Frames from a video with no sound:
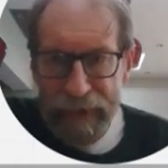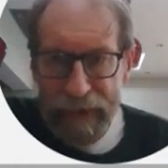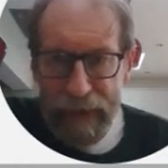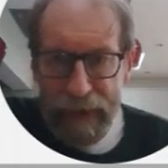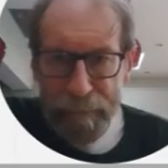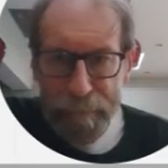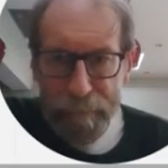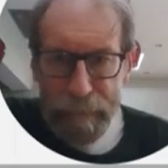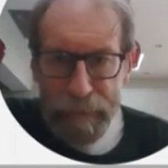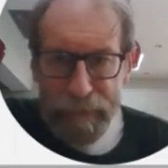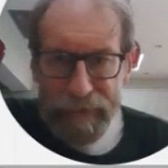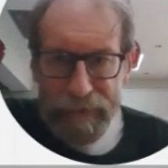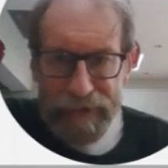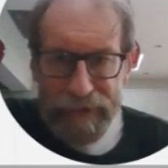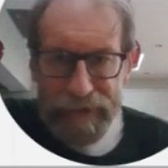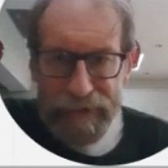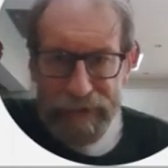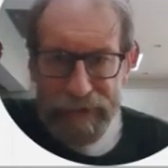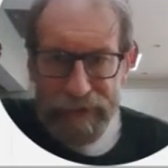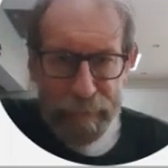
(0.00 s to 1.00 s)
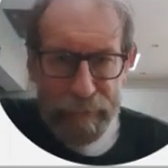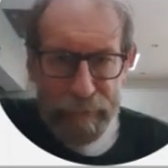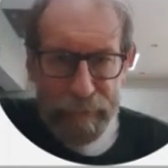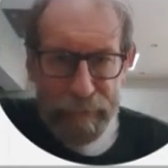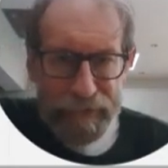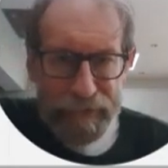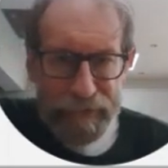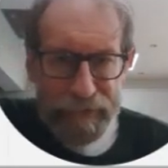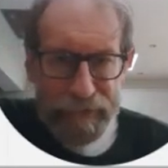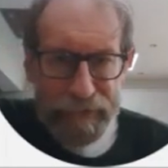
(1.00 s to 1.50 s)
But these are some of the
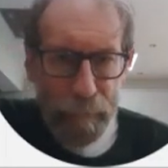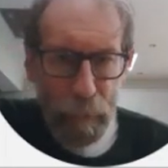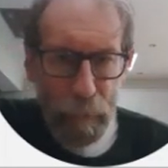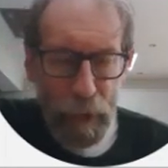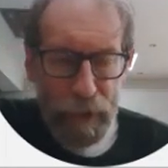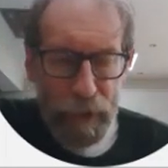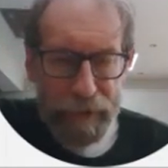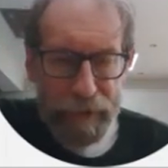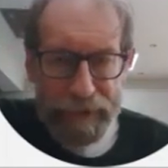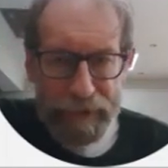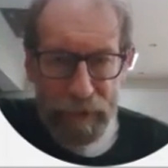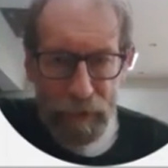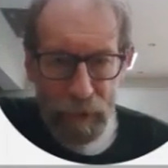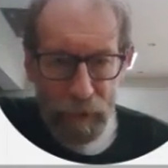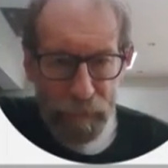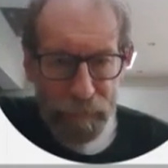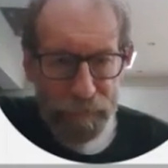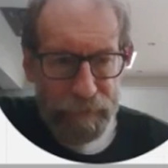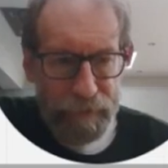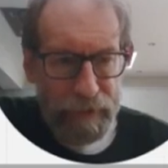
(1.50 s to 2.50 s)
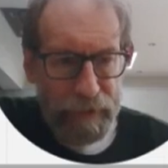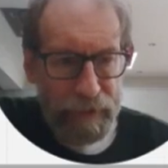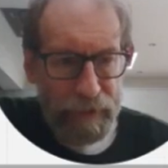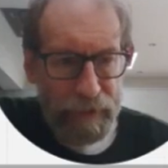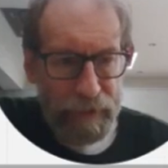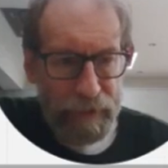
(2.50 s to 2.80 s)
things I'm working on.